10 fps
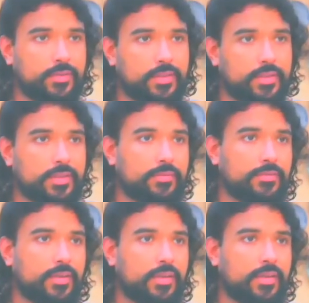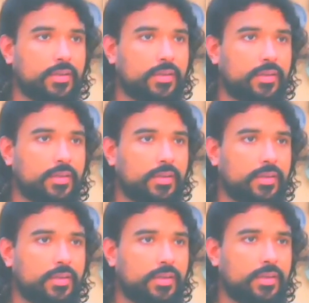or herself,
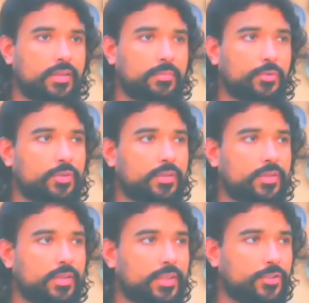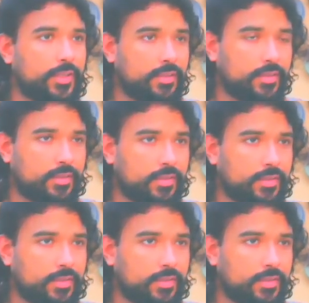and they both get together